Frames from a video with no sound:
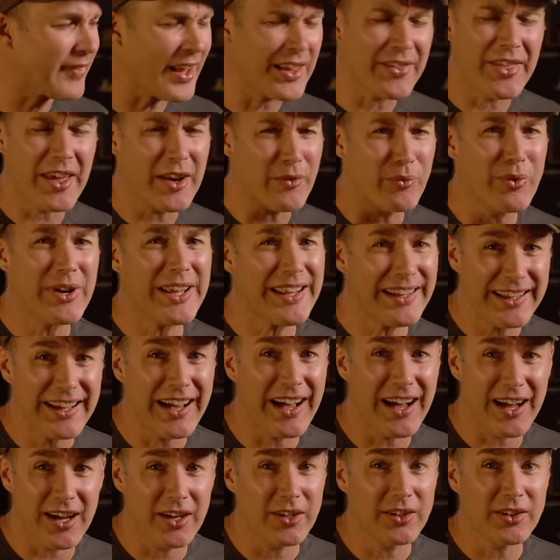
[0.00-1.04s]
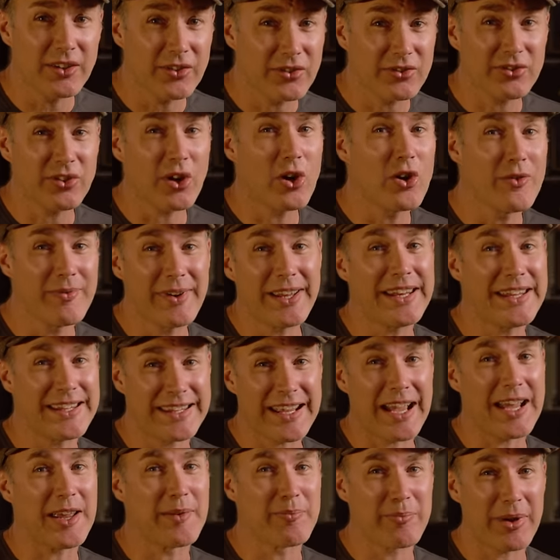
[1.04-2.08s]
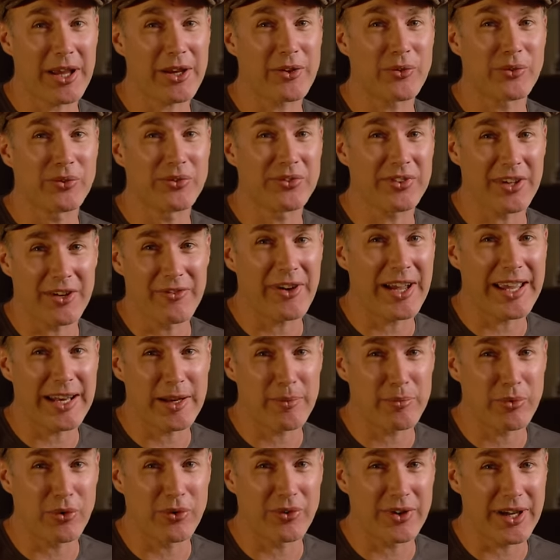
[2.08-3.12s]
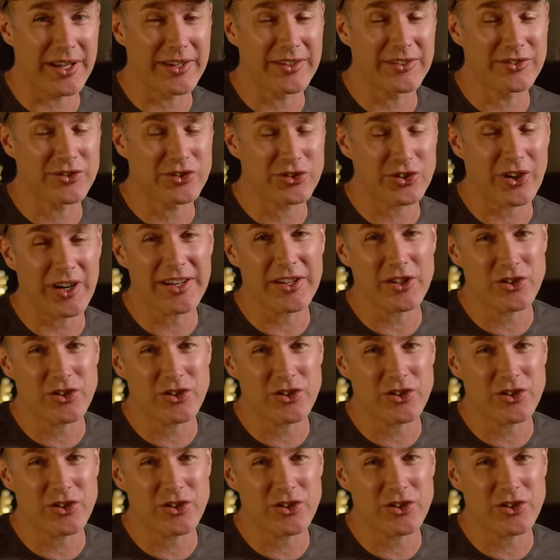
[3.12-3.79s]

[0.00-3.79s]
There really are so many gain pedals available, and trying